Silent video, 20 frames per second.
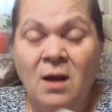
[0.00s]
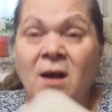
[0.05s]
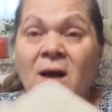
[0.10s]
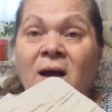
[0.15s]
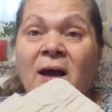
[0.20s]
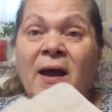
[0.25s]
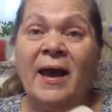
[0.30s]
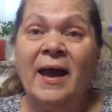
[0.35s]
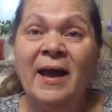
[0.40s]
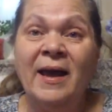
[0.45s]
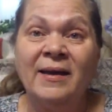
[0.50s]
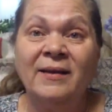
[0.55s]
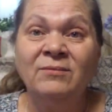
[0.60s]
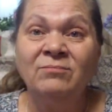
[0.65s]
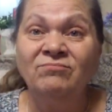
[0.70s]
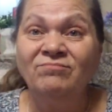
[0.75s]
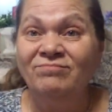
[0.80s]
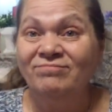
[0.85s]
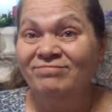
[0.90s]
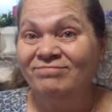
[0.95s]
And
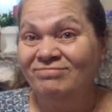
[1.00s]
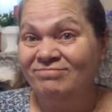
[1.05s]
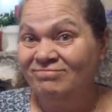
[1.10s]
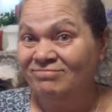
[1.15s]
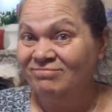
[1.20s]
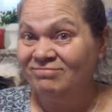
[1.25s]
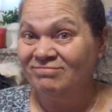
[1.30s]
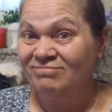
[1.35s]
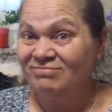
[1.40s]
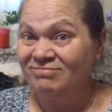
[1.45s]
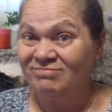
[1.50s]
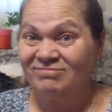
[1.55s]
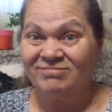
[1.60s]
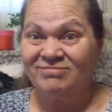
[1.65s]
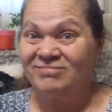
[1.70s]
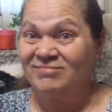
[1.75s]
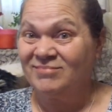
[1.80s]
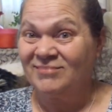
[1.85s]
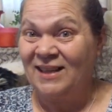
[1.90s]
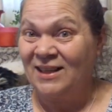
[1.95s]

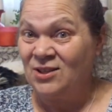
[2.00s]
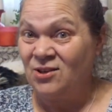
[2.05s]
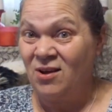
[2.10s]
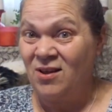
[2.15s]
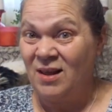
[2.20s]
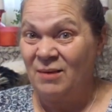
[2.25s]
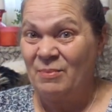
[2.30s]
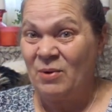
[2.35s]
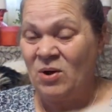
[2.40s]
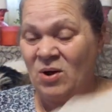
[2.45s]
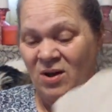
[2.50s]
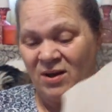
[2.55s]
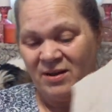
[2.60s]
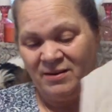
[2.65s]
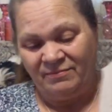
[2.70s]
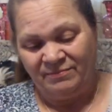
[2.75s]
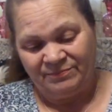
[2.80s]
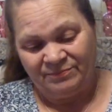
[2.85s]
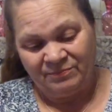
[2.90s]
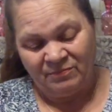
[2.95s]
that's all I bought.
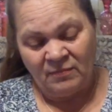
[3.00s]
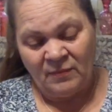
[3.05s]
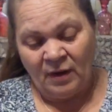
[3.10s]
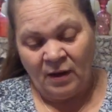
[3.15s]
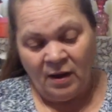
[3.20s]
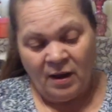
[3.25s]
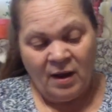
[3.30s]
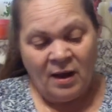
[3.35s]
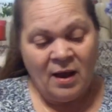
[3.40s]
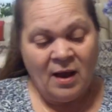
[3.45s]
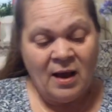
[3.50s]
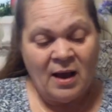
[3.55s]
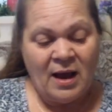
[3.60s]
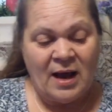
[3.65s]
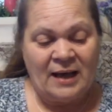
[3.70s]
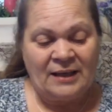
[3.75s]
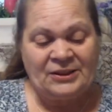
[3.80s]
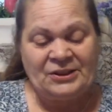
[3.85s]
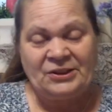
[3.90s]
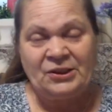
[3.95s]

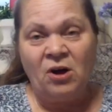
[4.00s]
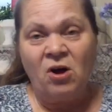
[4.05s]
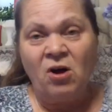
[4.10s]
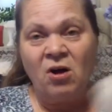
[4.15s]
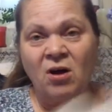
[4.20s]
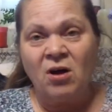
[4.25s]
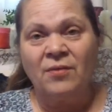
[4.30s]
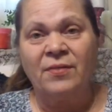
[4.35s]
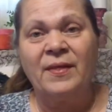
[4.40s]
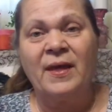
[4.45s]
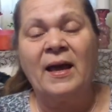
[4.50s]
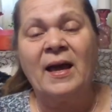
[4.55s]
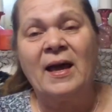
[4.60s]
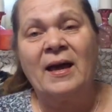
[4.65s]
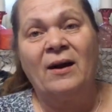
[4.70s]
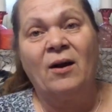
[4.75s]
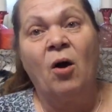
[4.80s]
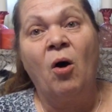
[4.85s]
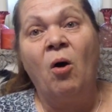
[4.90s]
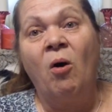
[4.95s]
I saw they
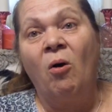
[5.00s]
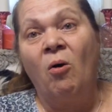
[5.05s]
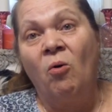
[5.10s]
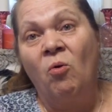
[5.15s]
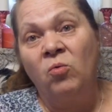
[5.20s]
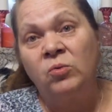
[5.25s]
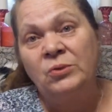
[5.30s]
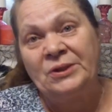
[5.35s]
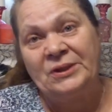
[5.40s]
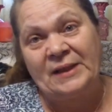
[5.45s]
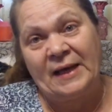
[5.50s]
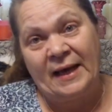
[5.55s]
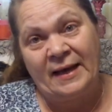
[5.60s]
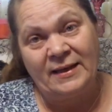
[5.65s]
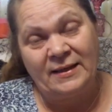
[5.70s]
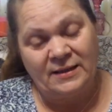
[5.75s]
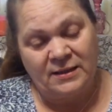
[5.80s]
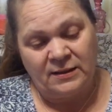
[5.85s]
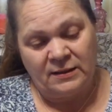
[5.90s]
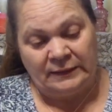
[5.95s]
had a whole
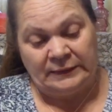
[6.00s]
set